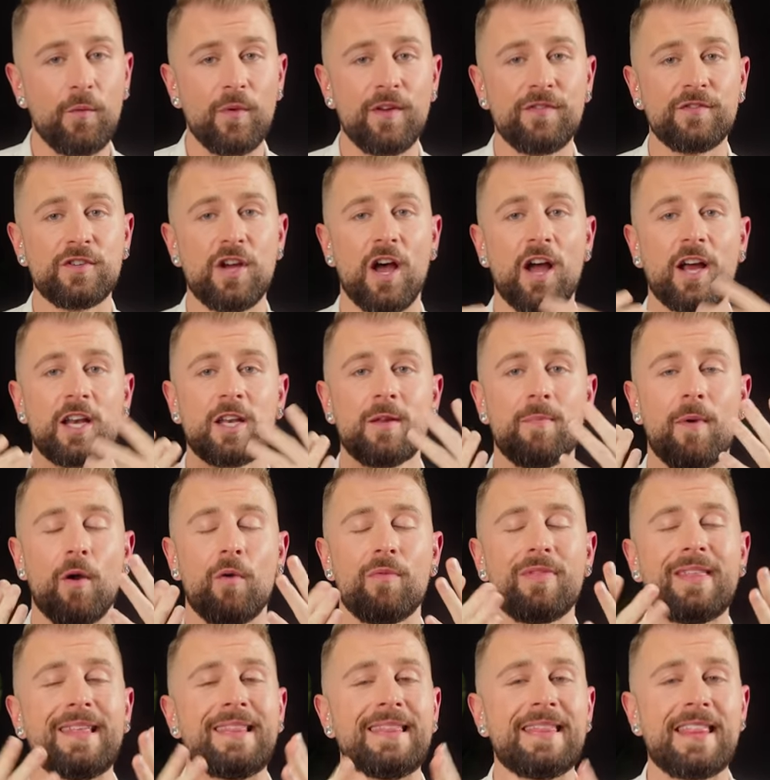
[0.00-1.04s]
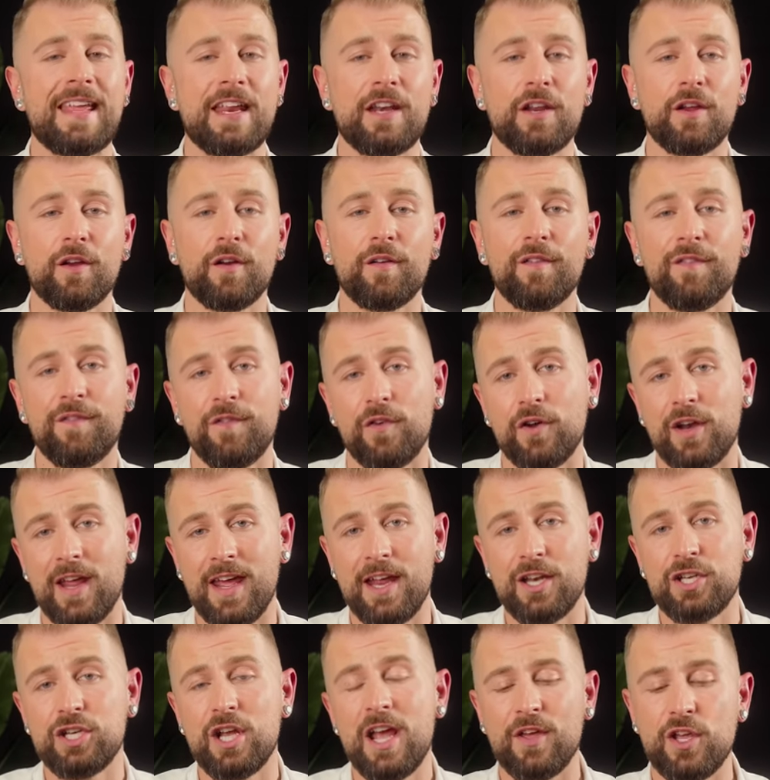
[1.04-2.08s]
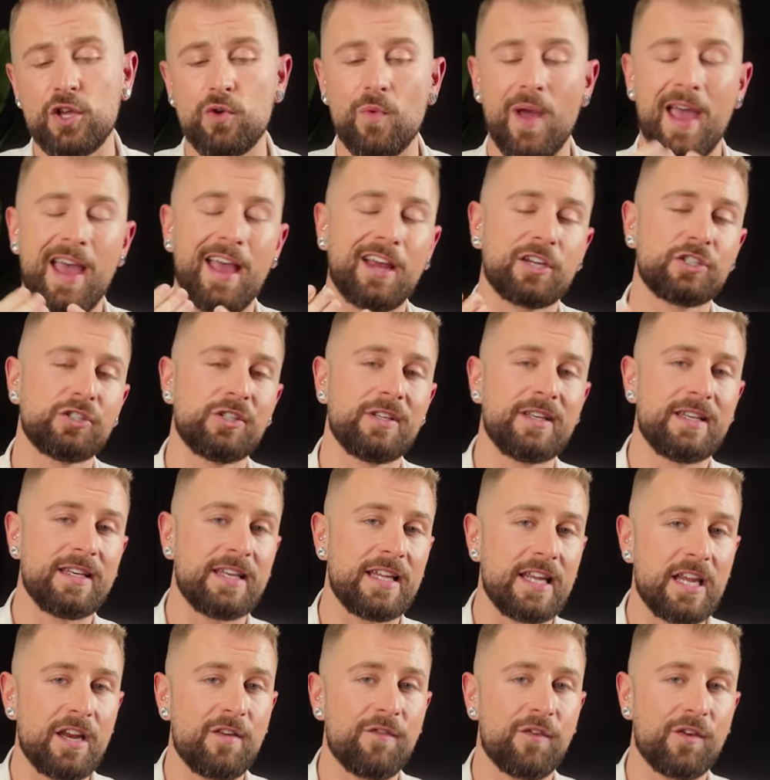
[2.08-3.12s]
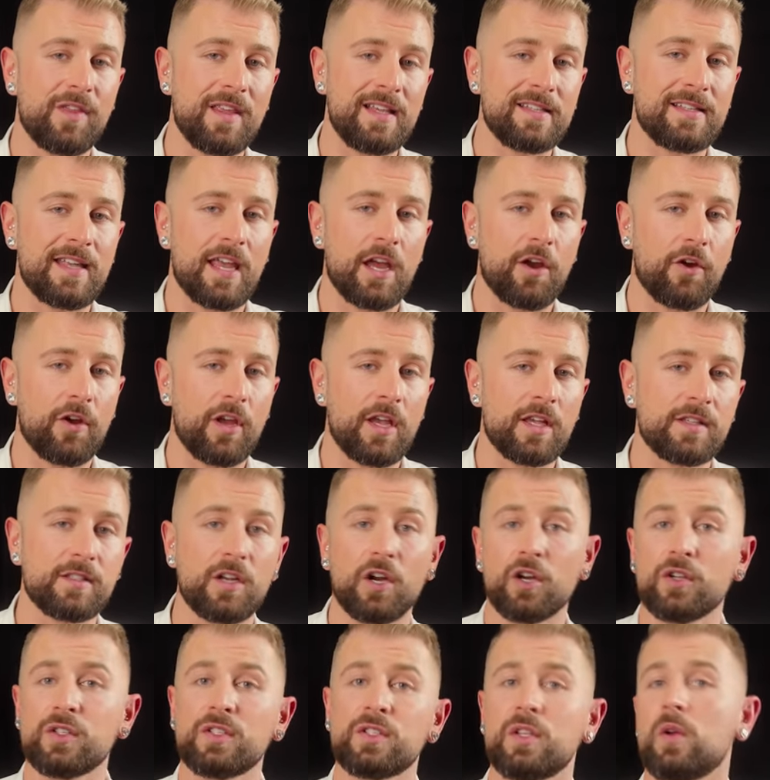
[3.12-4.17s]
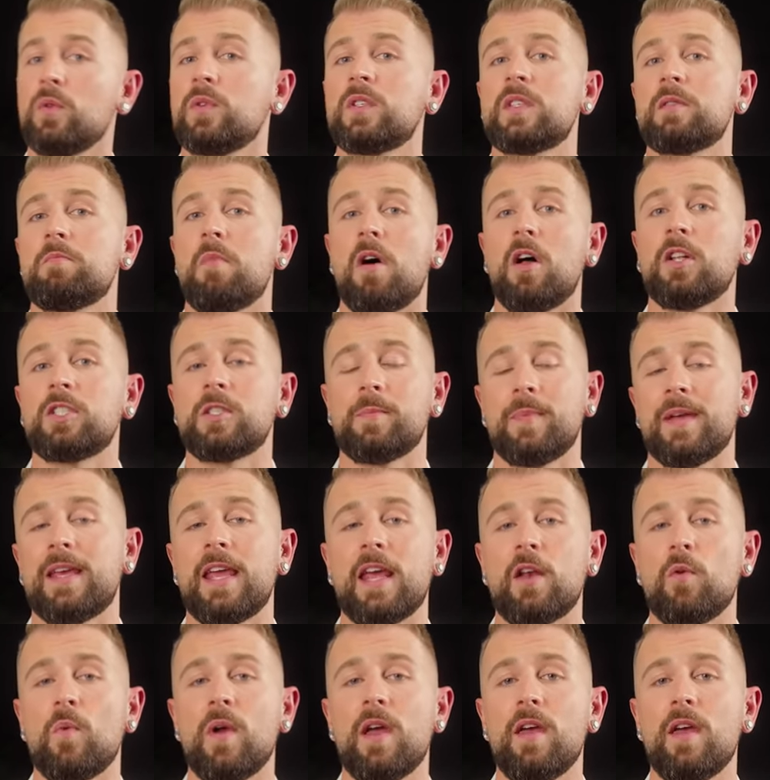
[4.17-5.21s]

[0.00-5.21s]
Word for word: we've talked about the linear footage that you actually need for these areas are so small to begin